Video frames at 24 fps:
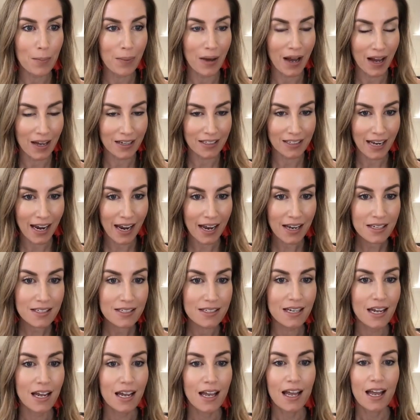
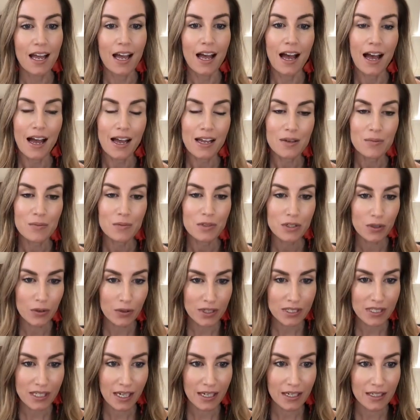podcast. I am so
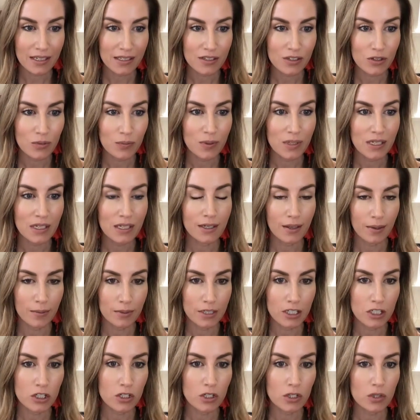excited to be
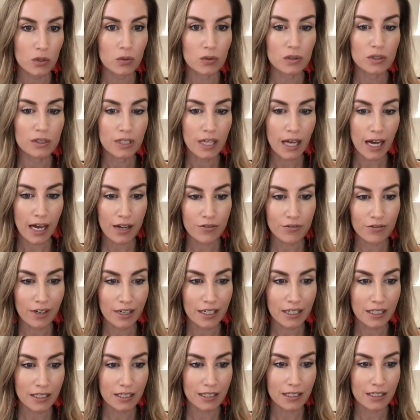coming to you live
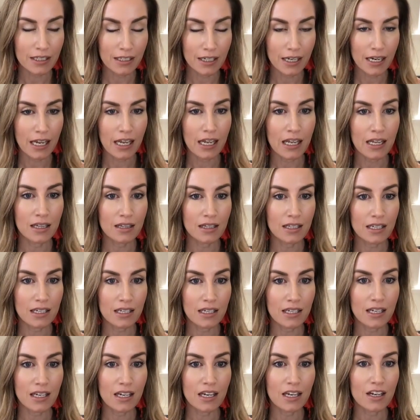right here in
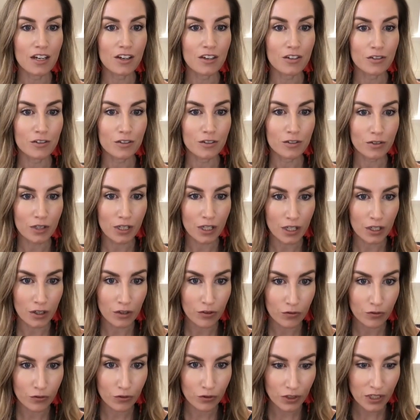the
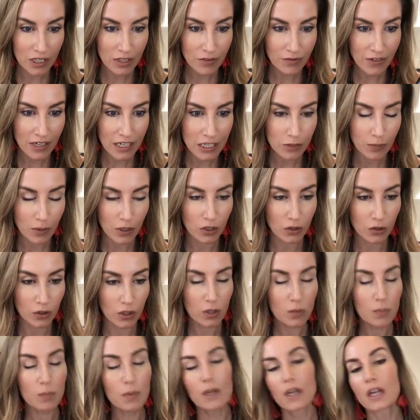free Facebook
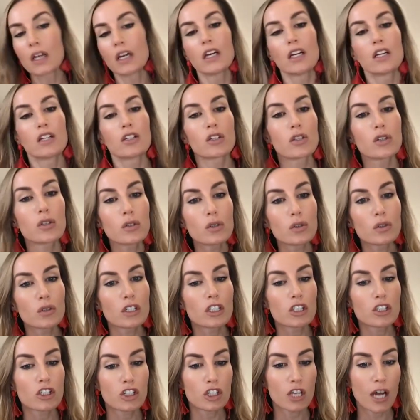group
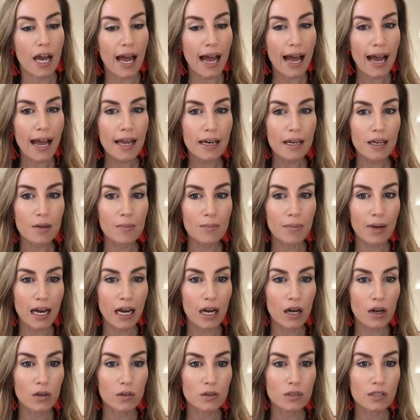to chat
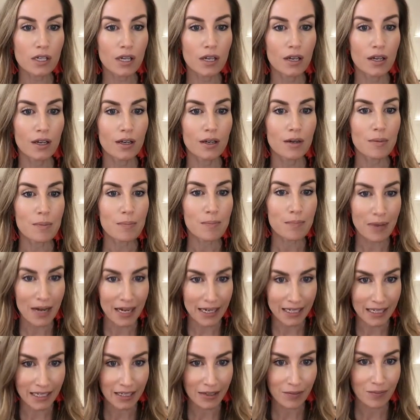about
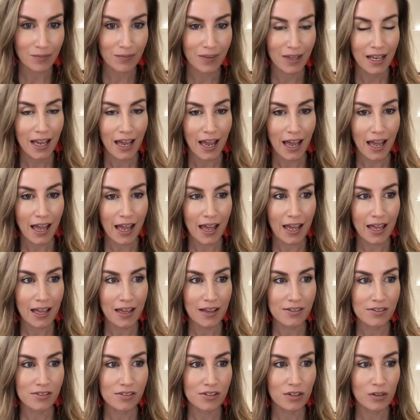money.
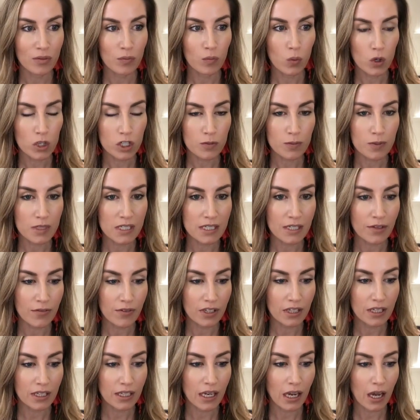And more
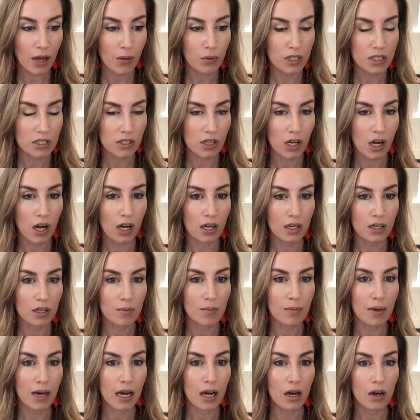specifically, I want
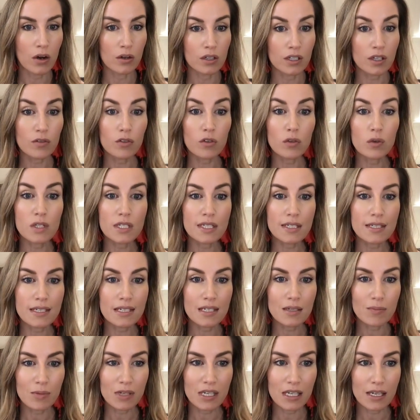to give you a
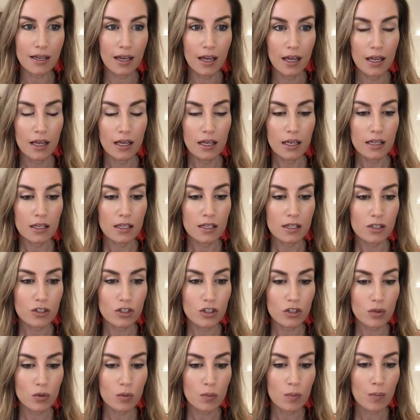sneak peek
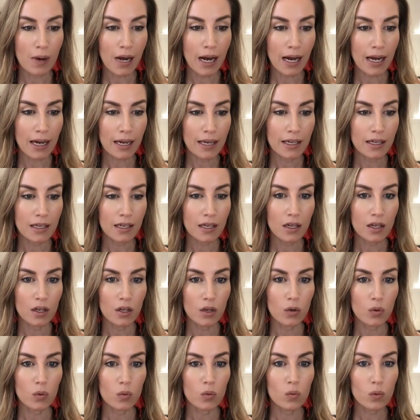into my
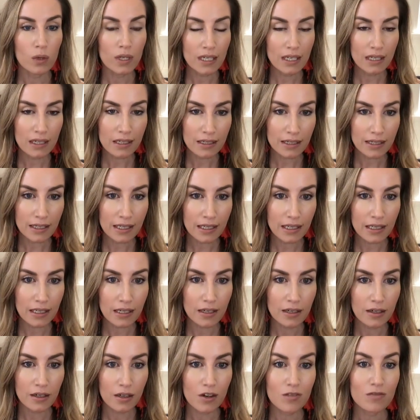
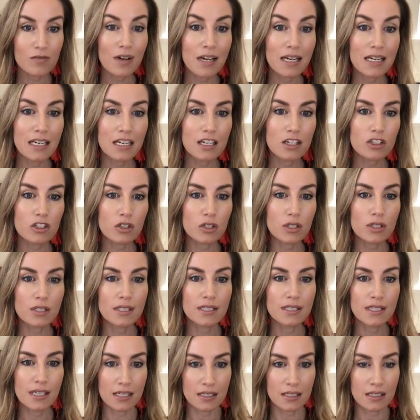weekly financial
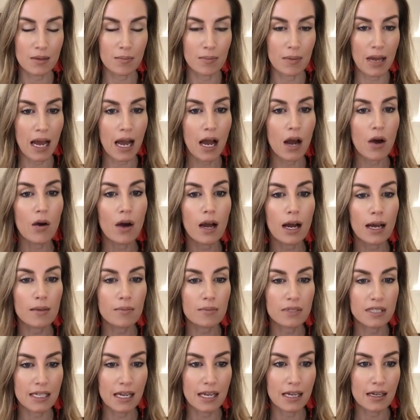system, how
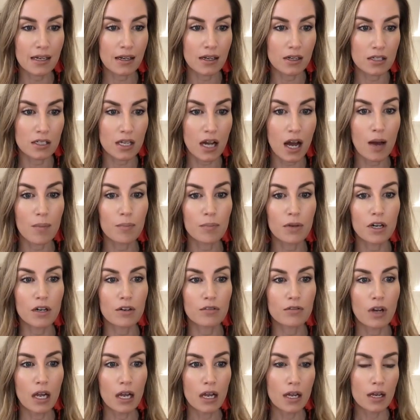I'm staying on top
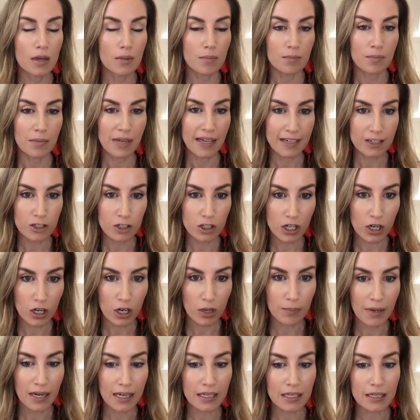of managing
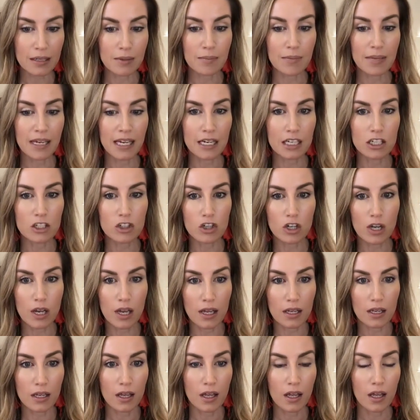our money,
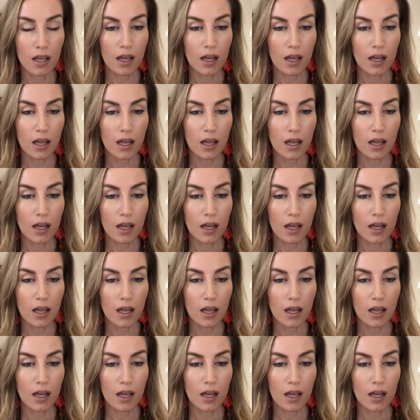managing